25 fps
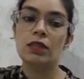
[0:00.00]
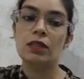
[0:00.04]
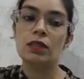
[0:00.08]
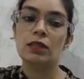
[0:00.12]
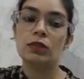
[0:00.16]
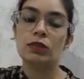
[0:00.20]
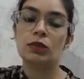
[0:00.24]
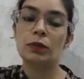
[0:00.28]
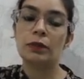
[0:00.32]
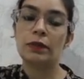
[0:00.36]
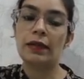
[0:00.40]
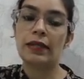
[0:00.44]

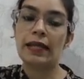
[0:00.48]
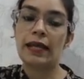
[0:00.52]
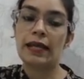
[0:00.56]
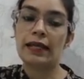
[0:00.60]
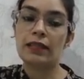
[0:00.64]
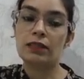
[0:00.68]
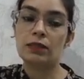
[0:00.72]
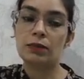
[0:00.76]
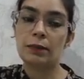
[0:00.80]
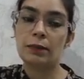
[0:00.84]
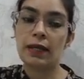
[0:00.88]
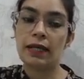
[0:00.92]
So when
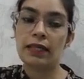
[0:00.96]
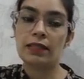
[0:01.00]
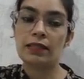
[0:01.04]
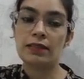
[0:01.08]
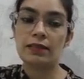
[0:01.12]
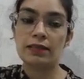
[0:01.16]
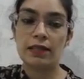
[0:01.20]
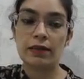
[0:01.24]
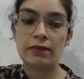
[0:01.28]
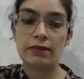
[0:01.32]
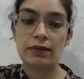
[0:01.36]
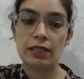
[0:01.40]
x minus
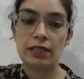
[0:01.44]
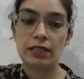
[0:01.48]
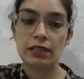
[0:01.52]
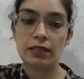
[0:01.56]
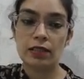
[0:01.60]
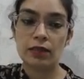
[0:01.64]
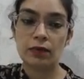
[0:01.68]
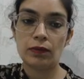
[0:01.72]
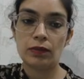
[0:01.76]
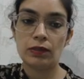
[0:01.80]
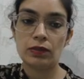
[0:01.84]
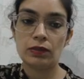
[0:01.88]
7 is
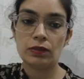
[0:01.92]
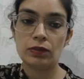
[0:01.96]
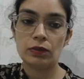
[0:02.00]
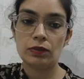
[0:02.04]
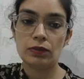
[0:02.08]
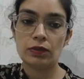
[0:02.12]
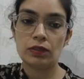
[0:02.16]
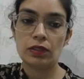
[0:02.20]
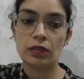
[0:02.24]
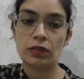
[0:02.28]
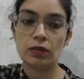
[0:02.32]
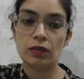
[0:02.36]
equals to
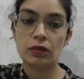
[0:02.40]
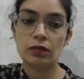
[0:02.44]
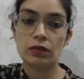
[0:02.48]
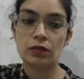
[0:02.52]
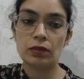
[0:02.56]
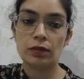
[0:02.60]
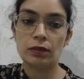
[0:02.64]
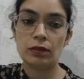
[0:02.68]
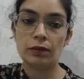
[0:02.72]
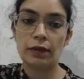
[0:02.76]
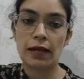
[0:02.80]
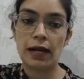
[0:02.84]
0,
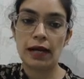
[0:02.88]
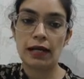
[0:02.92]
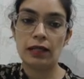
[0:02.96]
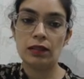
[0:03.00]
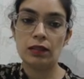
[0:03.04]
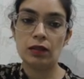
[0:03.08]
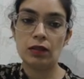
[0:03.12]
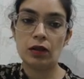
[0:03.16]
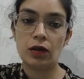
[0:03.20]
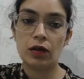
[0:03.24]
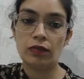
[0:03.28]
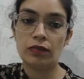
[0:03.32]
so the
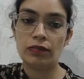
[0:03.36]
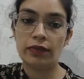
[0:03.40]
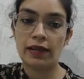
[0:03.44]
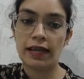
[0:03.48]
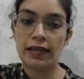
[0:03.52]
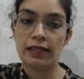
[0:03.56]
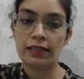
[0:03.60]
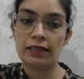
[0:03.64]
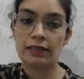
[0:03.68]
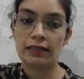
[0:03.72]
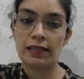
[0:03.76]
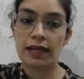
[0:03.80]
value of
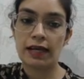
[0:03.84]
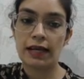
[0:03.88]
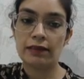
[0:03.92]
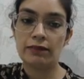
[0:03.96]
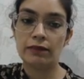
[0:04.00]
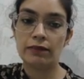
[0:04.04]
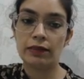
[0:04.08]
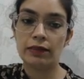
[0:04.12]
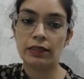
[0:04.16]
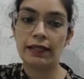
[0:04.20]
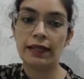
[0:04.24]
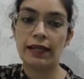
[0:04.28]
x I
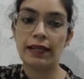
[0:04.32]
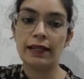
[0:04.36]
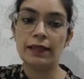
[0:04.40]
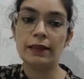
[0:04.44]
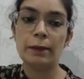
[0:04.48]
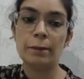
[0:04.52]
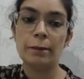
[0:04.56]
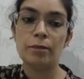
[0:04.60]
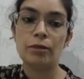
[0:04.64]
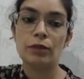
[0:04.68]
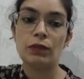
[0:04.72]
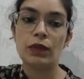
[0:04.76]
will get
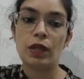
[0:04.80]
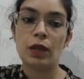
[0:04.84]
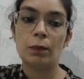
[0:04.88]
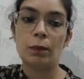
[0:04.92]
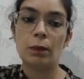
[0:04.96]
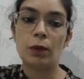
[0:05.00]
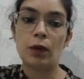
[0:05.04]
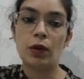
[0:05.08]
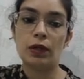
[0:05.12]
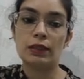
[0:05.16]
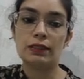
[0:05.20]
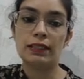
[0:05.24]

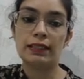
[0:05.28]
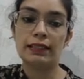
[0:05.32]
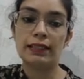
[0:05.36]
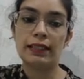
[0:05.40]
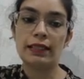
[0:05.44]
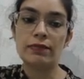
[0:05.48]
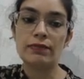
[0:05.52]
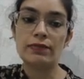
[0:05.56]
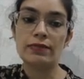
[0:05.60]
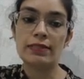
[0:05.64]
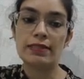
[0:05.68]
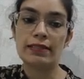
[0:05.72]

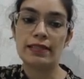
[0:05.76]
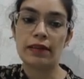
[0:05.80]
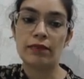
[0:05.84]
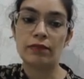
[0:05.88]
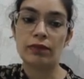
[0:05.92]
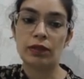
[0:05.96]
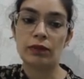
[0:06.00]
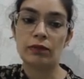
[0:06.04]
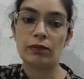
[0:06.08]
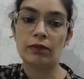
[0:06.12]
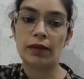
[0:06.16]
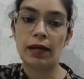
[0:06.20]
positive
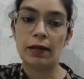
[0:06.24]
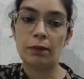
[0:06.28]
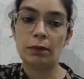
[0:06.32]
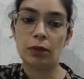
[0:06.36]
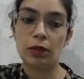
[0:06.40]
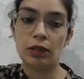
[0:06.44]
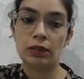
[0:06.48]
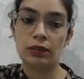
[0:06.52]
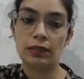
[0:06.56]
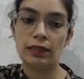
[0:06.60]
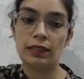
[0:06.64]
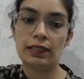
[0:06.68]
7. Why
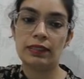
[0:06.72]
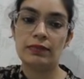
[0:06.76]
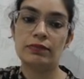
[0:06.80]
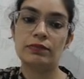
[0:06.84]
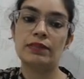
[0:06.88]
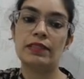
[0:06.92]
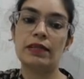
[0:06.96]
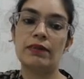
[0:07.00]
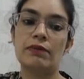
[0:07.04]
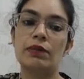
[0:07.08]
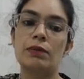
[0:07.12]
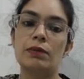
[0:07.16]
positive
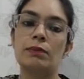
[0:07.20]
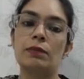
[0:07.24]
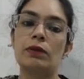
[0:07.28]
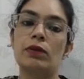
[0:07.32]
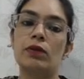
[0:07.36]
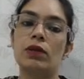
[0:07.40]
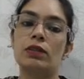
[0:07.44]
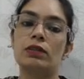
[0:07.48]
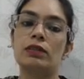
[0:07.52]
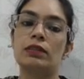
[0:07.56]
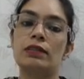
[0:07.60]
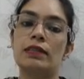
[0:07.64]
7?
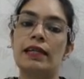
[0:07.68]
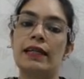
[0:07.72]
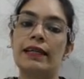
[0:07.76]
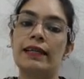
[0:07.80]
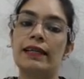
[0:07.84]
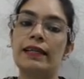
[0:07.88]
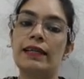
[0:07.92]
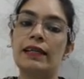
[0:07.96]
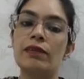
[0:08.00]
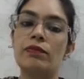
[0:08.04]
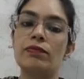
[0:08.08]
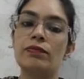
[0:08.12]
Because
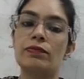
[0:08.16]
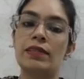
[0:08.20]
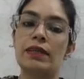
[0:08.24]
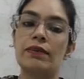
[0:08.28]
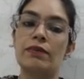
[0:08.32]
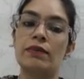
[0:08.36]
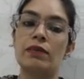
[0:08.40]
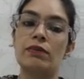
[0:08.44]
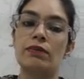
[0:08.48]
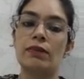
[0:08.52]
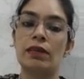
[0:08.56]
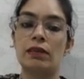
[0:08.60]
negative
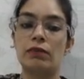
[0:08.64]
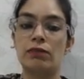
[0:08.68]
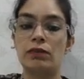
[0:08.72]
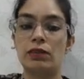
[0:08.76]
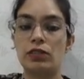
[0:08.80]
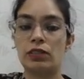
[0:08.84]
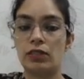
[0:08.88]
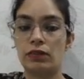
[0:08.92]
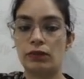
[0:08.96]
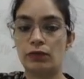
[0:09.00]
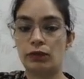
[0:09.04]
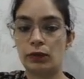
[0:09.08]
7 when we
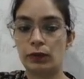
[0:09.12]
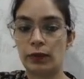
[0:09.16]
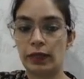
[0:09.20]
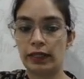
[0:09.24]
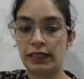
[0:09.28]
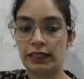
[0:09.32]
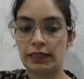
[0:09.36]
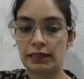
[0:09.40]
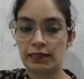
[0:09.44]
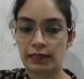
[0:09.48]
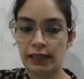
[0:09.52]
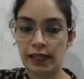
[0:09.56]
shift to
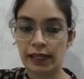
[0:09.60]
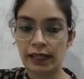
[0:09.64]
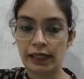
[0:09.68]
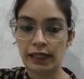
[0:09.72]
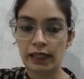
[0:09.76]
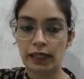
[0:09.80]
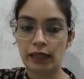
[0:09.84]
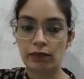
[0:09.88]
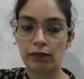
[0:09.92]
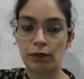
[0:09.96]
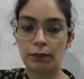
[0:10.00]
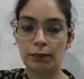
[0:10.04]
other side,
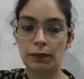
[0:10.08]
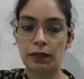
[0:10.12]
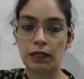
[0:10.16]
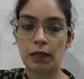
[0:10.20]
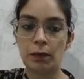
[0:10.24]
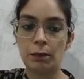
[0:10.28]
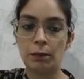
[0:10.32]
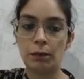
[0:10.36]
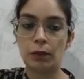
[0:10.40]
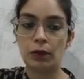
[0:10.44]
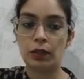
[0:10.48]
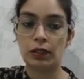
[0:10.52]
it will
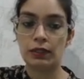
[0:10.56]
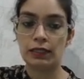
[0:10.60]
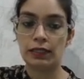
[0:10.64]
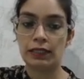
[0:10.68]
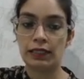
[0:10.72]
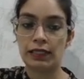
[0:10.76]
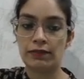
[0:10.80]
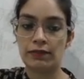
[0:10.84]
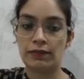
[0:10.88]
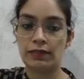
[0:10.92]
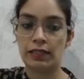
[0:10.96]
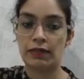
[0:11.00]
become
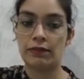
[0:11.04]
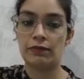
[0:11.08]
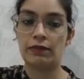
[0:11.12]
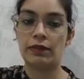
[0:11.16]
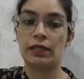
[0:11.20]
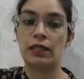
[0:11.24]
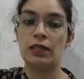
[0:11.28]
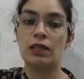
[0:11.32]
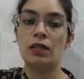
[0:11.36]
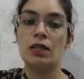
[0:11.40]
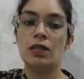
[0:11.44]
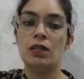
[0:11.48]
positive
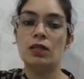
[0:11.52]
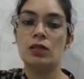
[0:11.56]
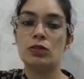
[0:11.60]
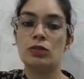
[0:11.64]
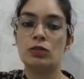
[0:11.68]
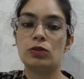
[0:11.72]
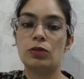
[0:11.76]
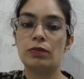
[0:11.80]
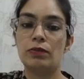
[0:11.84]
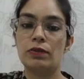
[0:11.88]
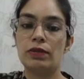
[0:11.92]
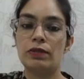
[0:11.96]
7.
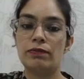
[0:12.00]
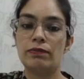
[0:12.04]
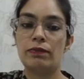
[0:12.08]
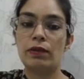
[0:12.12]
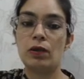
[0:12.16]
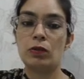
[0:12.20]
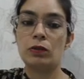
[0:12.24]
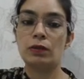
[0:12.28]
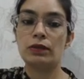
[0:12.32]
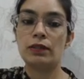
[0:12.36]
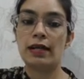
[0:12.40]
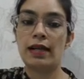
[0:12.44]
So we
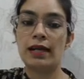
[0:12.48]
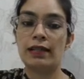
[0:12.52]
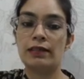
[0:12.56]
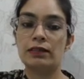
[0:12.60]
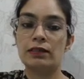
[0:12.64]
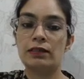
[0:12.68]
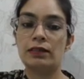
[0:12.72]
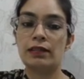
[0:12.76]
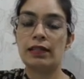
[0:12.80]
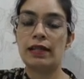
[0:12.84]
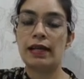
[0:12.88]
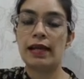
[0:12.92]
found the
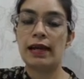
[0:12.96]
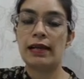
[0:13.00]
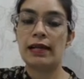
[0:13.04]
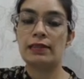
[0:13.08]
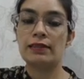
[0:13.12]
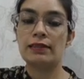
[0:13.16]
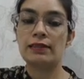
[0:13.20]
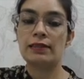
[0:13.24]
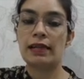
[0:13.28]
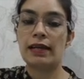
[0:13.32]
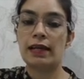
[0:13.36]
answer as